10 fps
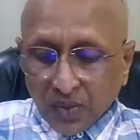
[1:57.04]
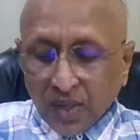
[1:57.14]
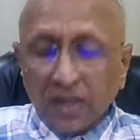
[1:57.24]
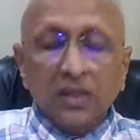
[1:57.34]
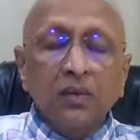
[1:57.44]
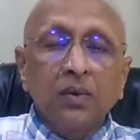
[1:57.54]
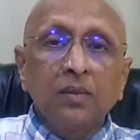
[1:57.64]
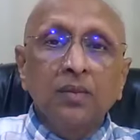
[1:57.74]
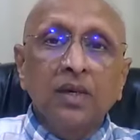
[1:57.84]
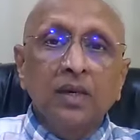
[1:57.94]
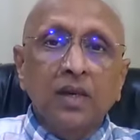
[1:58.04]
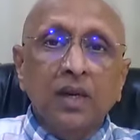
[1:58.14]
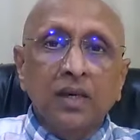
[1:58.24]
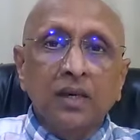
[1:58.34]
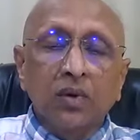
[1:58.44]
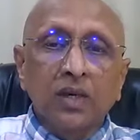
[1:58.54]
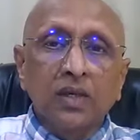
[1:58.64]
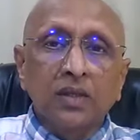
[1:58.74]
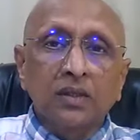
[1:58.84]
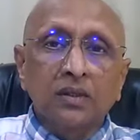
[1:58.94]
He has given me
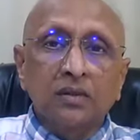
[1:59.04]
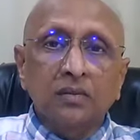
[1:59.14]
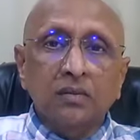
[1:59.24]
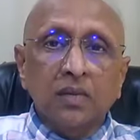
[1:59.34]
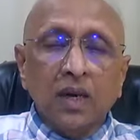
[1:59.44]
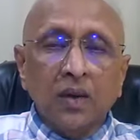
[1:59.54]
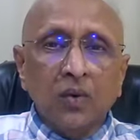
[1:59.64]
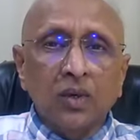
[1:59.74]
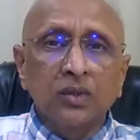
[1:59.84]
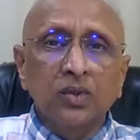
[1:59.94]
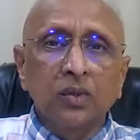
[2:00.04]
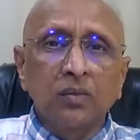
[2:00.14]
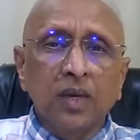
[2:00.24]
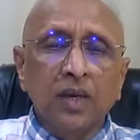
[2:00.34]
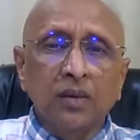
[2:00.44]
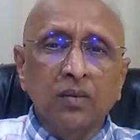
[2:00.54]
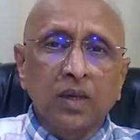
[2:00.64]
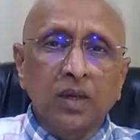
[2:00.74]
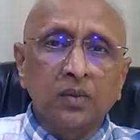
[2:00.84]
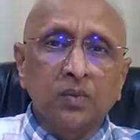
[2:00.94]
antibiotics. I have consumed
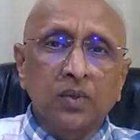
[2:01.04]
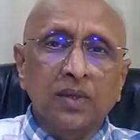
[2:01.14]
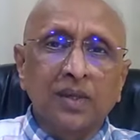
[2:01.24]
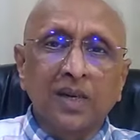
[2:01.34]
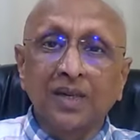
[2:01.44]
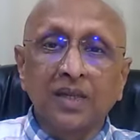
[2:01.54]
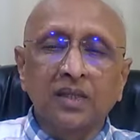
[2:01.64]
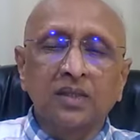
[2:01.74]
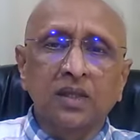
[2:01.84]
antibiotics for 10 days.